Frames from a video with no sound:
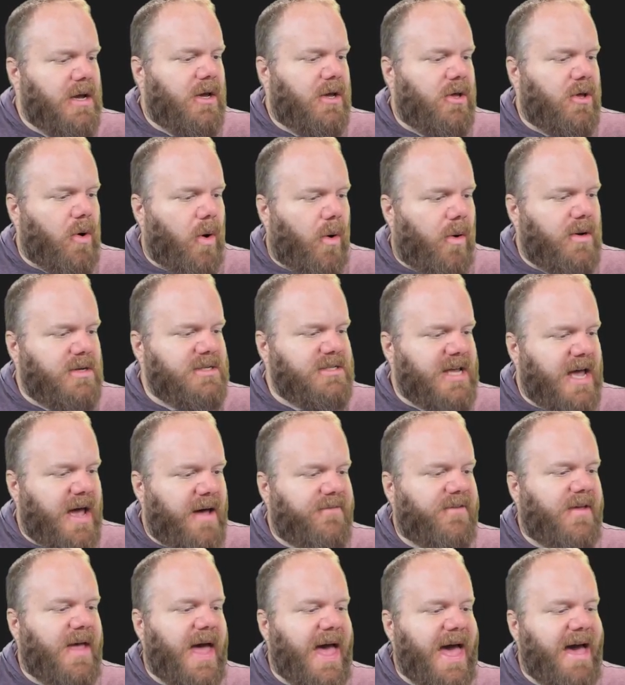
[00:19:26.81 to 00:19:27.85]
You always have
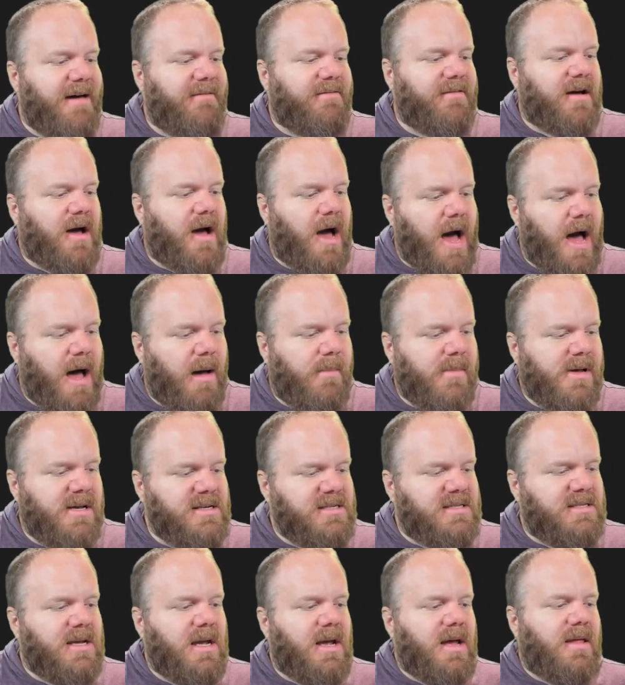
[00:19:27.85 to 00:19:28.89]
to have
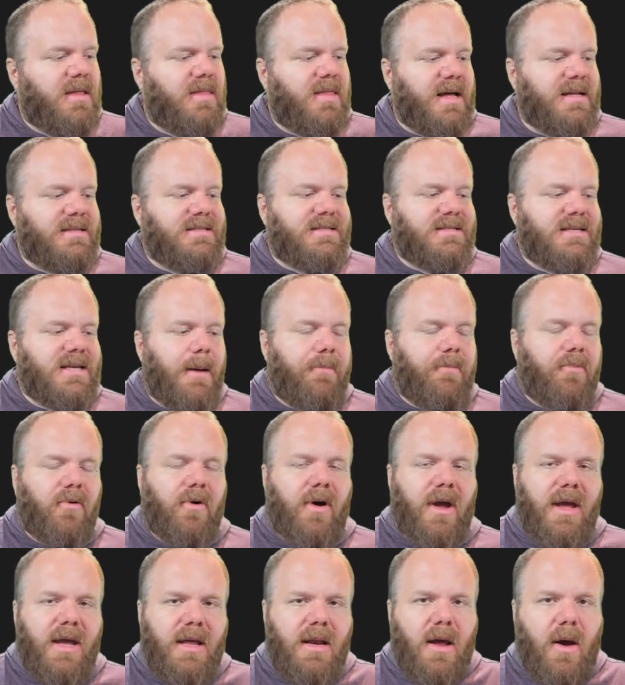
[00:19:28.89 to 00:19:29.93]
commas that
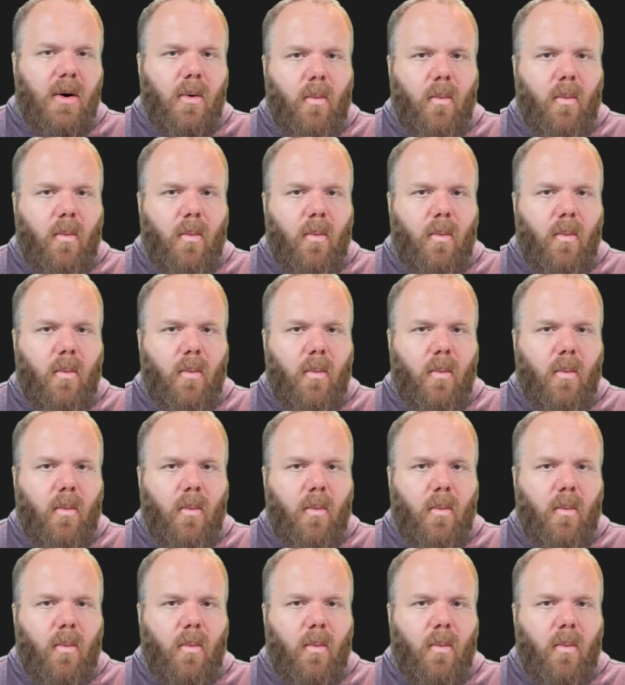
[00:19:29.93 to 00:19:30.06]
separate